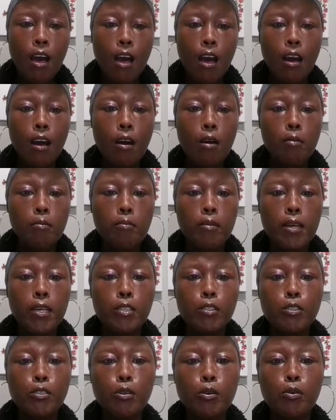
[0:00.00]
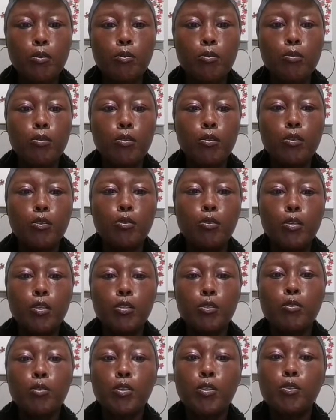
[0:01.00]
And so you
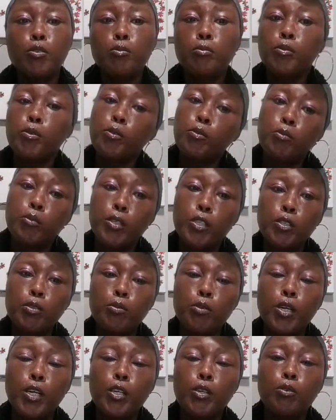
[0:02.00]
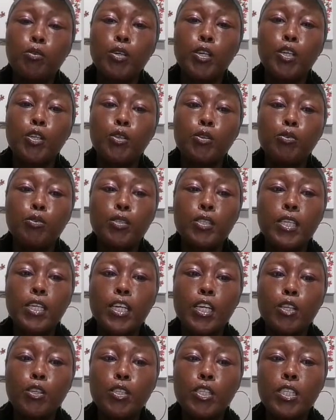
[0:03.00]
can do a new moon ritual, and you can use
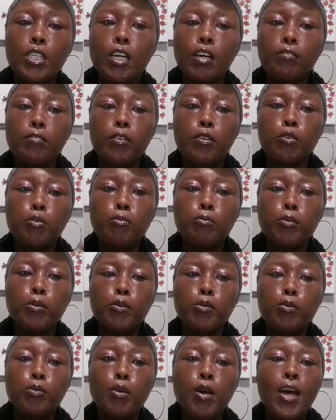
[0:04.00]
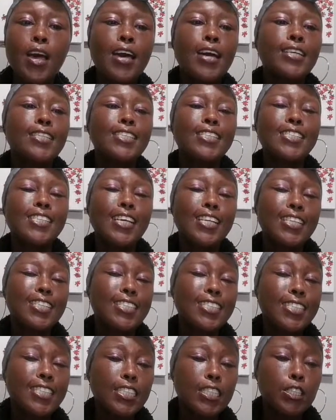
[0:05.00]
the energy of the new moon to set
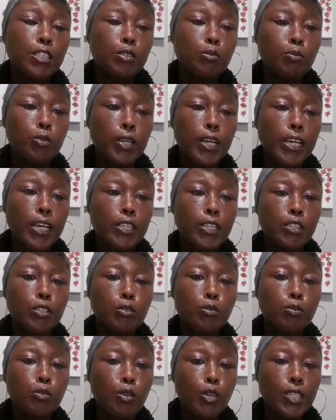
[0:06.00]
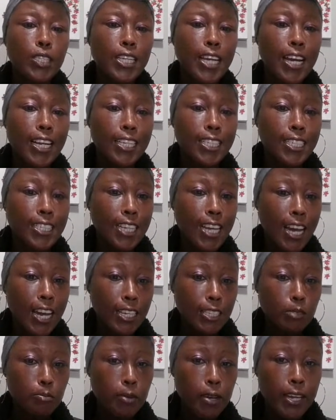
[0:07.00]
intentions related to your challenging
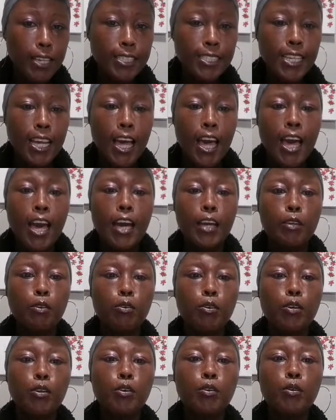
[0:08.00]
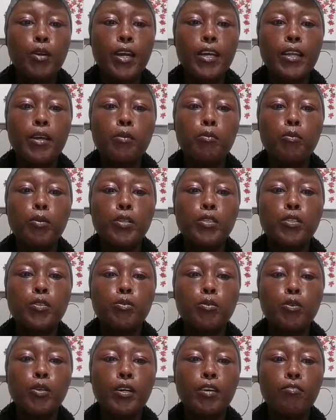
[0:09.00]
aspects. And you can create a
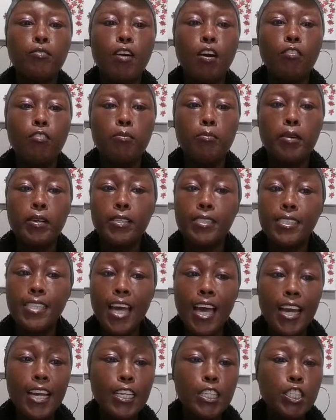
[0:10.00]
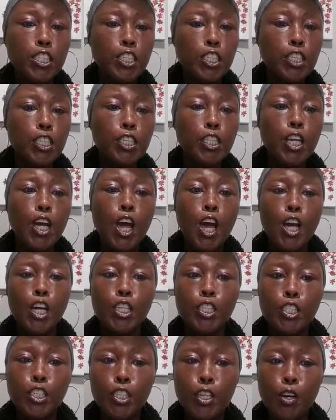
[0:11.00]
ritual involving meditation,
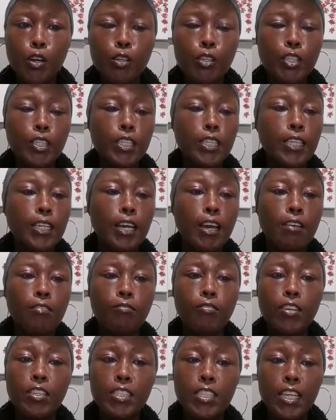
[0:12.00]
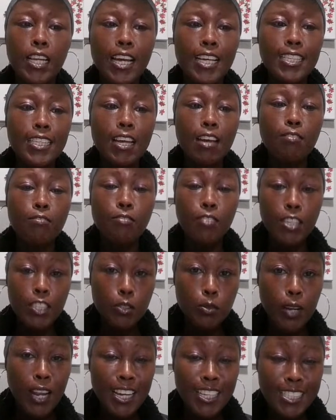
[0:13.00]
journaling, and
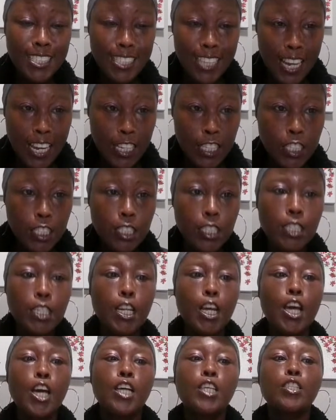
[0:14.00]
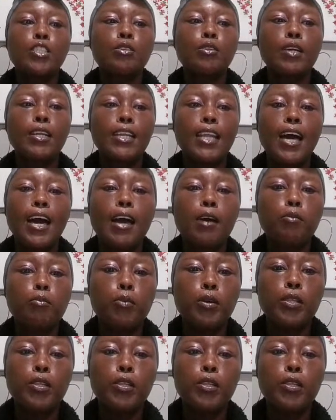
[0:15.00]
visualization to align